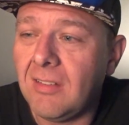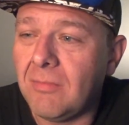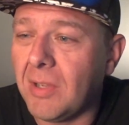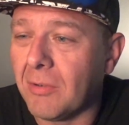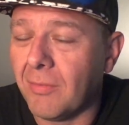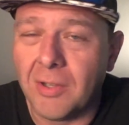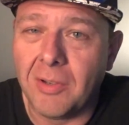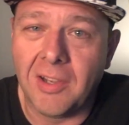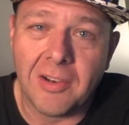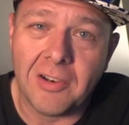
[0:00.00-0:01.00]
me
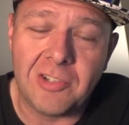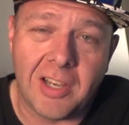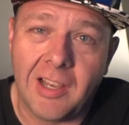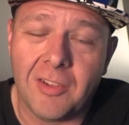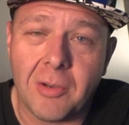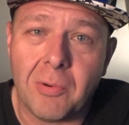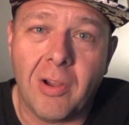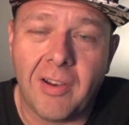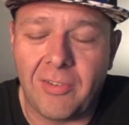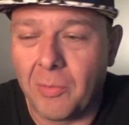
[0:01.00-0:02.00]
reviewing or checking out their
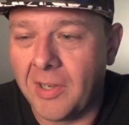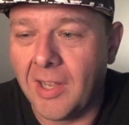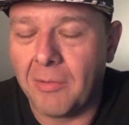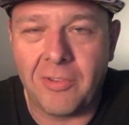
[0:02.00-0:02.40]
products or whatnot.